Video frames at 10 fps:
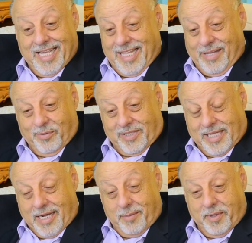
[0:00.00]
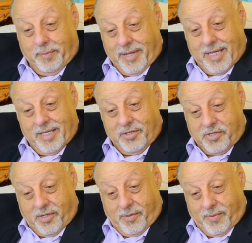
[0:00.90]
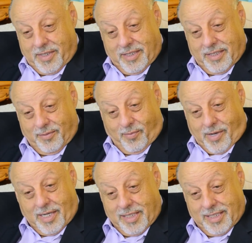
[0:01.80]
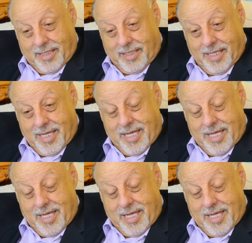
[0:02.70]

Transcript: and it was time to pay, and Gerald went in his wallet and